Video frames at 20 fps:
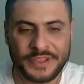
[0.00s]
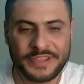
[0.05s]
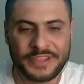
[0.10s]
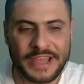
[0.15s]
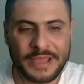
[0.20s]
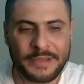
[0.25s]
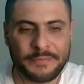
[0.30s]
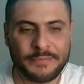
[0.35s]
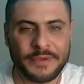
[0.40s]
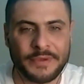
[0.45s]

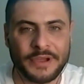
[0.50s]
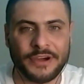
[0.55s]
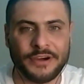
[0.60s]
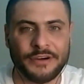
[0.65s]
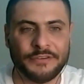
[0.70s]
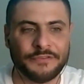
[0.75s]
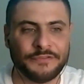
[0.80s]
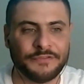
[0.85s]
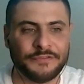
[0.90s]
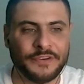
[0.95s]
them
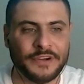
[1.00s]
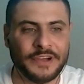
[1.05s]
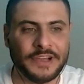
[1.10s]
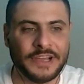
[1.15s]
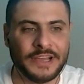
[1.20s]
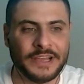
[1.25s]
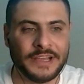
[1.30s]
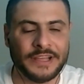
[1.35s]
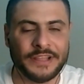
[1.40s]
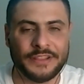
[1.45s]
of
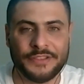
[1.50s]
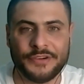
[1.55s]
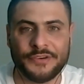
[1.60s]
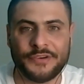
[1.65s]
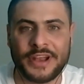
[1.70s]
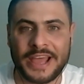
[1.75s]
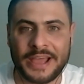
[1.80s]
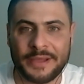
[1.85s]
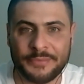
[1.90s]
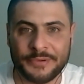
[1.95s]

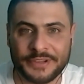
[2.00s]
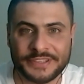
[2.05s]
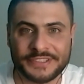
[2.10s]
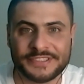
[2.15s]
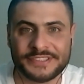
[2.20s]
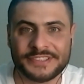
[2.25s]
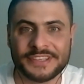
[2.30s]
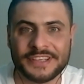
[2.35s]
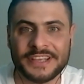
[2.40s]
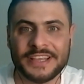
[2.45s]
their
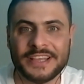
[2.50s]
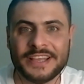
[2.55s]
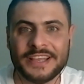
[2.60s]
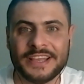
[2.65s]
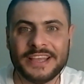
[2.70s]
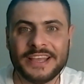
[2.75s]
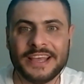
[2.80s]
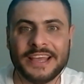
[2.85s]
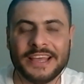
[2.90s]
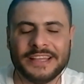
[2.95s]
habits,
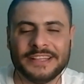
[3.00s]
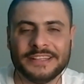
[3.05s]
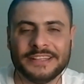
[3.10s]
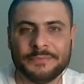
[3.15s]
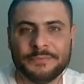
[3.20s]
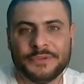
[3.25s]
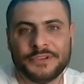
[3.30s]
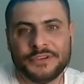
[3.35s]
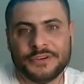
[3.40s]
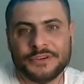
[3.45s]

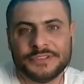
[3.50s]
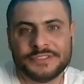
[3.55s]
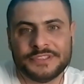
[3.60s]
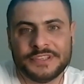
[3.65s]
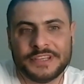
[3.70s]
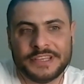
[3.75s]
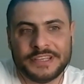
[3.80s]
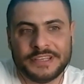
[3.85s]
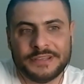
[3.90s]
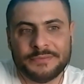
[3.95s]
and
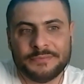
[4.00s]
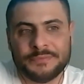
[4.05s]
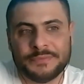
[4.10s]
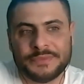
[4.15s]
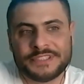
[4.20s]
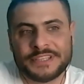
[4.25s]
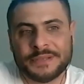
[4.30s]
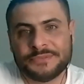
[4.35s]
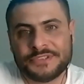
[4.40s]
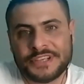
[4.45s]
because
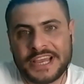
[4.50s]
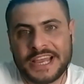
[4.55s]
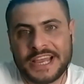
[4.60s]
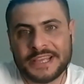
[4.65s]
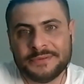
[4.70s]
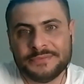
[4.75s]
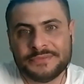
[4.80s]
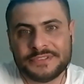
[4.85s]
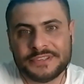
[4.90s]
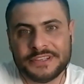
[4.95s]

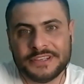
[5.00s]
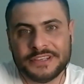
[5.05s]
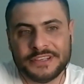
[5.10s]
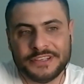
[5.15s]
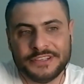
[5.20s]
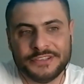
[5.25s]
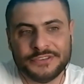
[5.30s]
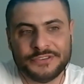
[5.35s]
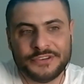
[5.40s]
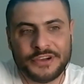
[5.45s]
sometimes
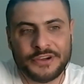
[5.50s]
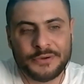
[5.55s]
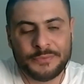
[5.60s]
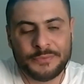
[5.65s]
here